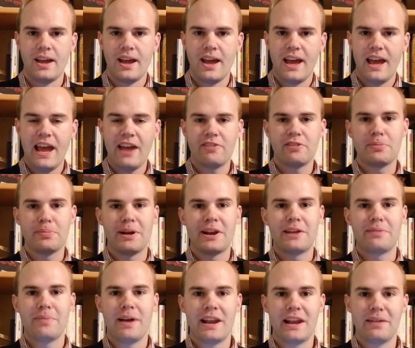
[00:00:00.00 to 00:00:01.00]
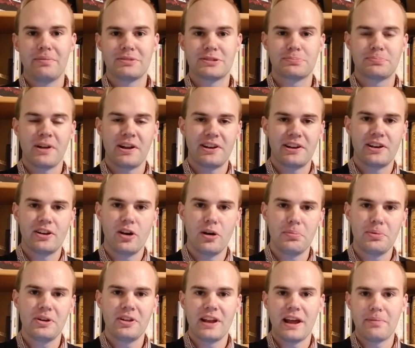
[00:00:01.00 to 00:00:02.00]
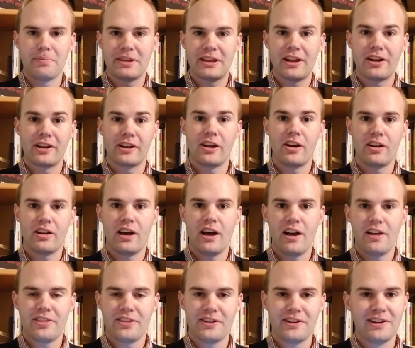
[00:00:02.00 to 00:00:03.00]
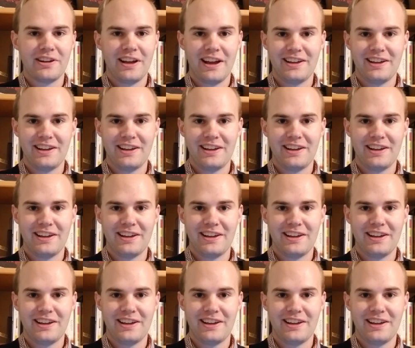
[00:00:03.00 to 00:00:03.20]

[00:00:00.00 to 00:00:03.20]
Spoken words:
Hey everybody, my name is Brendan Noble and I'm a young adult author.